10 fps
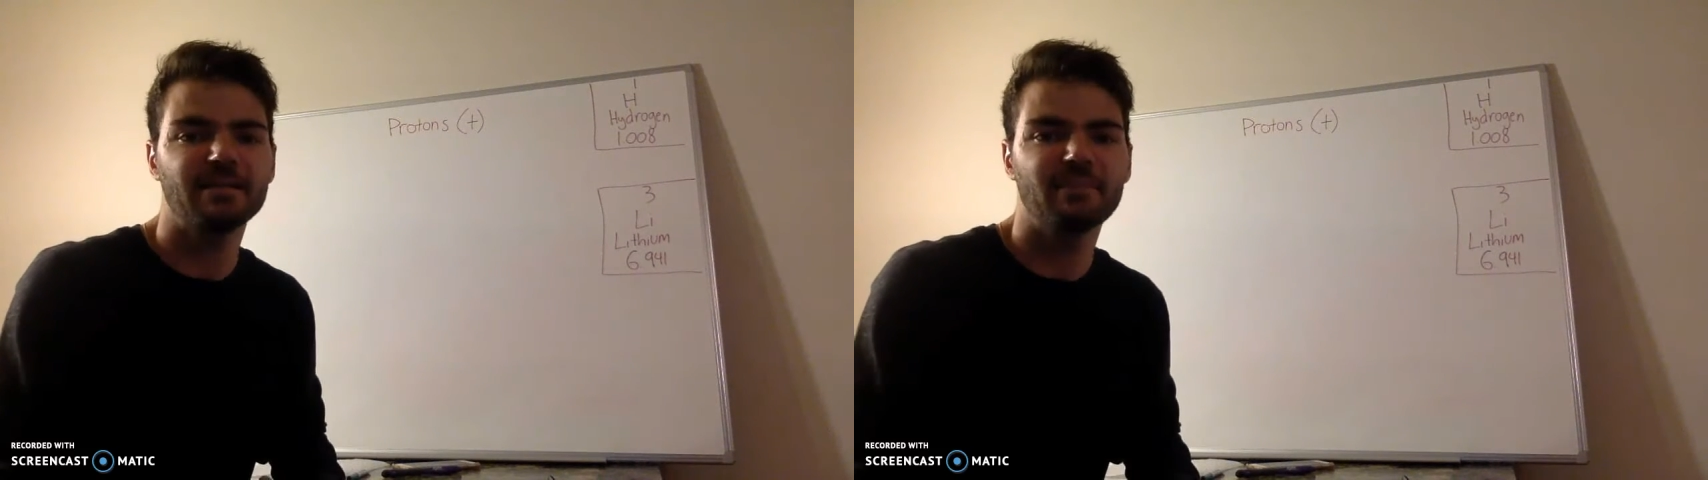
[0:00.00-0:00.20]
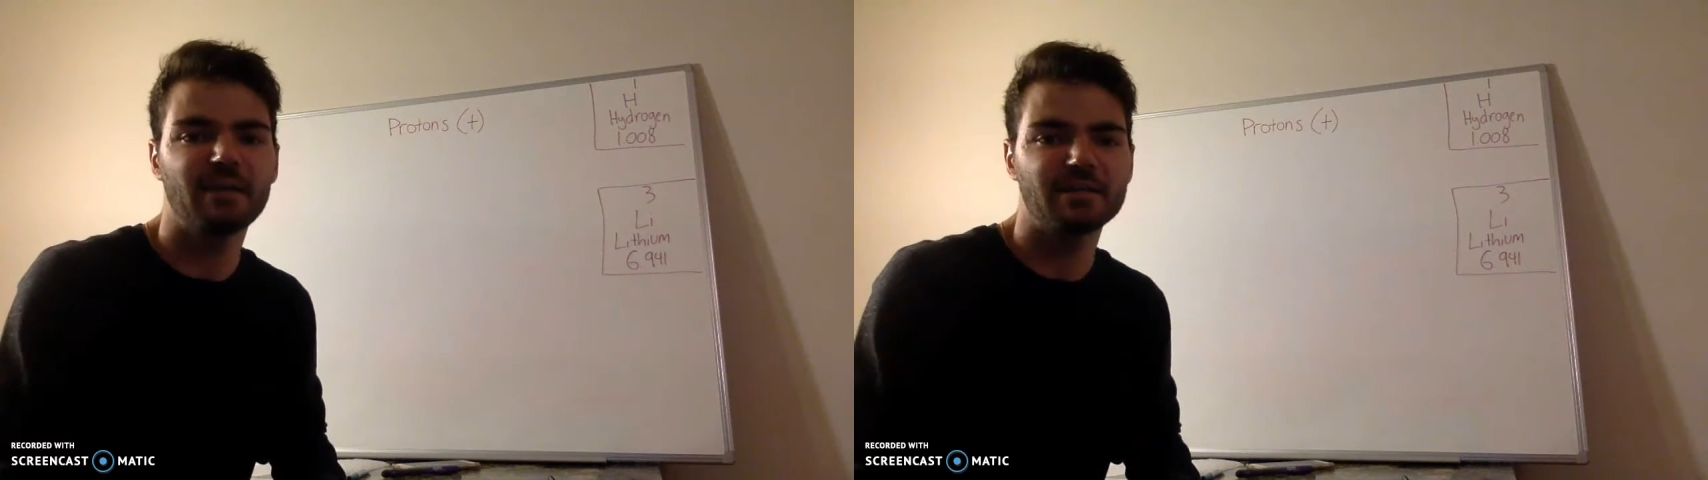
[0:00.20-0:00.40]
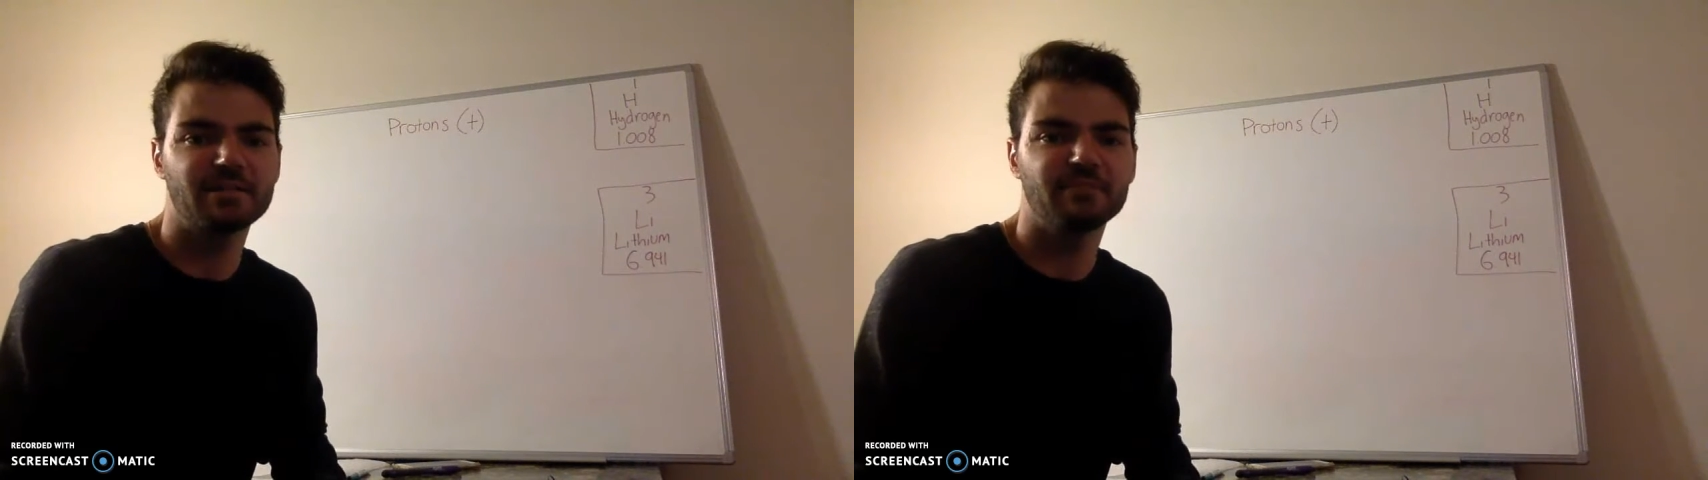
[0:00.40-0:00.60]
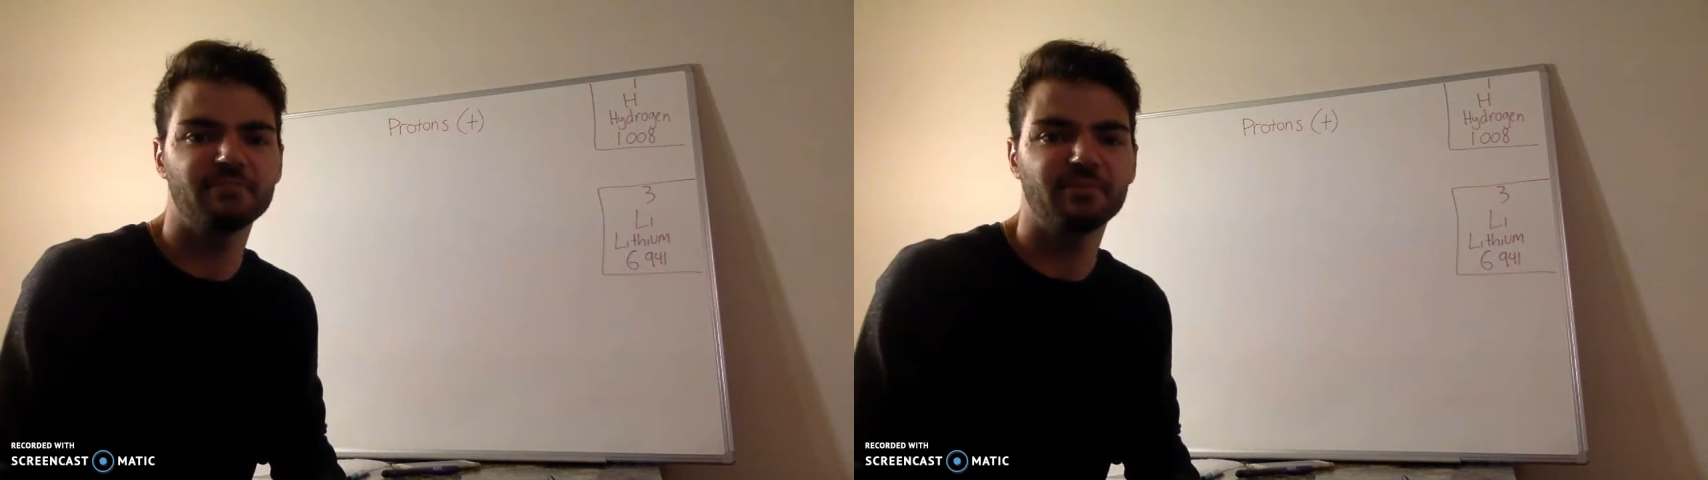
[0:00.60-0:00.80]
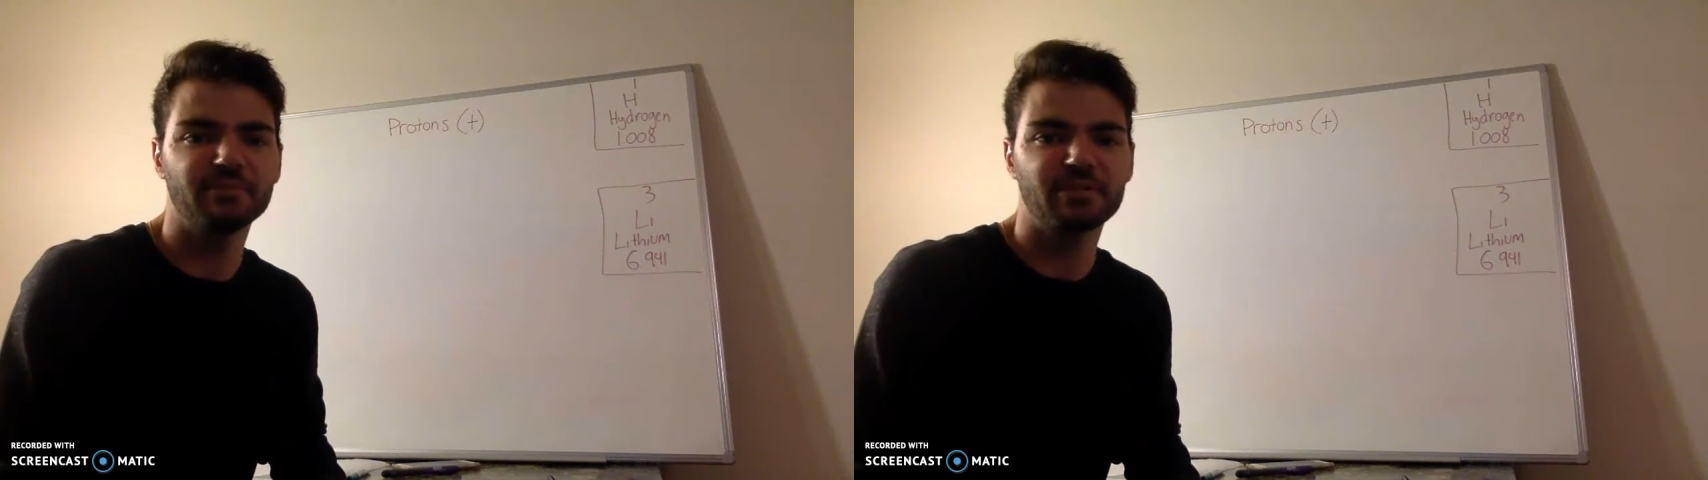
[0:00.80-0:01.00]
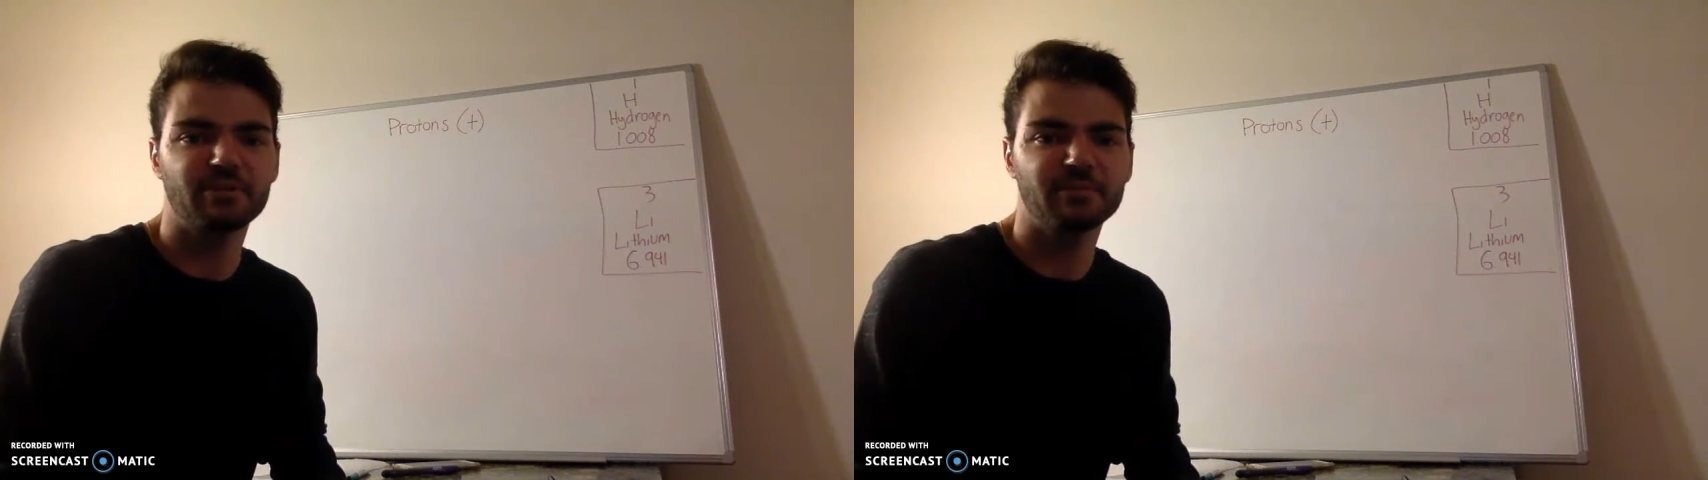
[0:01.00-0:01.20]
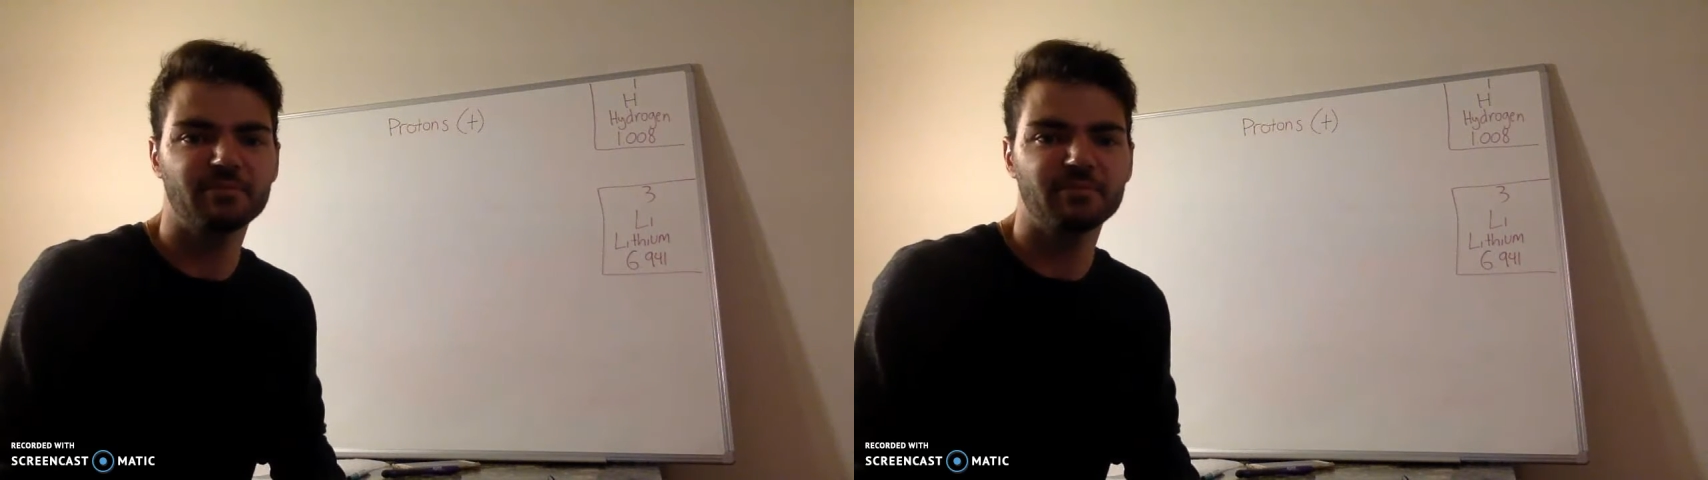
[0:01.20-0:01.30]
and positive both start with a